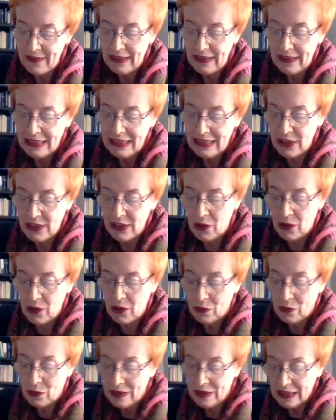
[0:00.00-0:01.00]

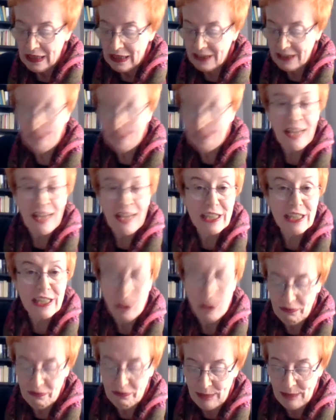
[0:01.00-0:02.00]
the fact
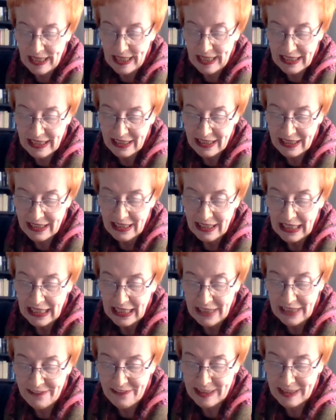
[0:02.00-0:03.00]
of being
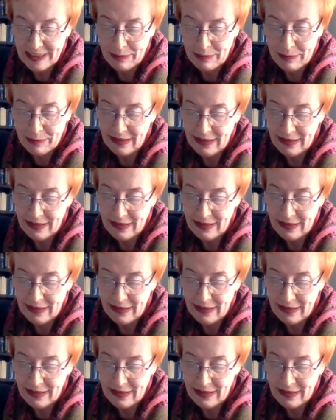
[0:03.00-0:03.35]
invisible.